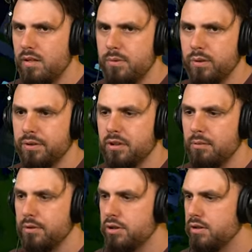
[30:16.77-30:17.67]
Me all the
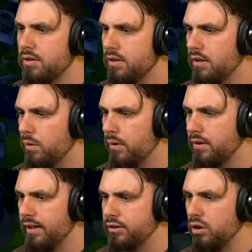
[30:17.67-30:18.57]
garbage. Well,
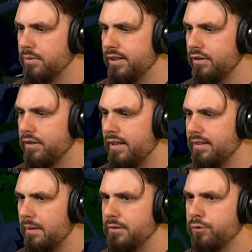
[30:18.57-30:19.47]
okay, it's almost the end of the night
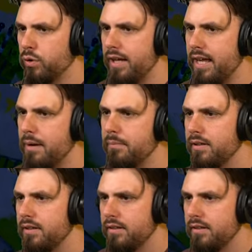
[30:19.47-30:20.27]
time. It's 4 a.m.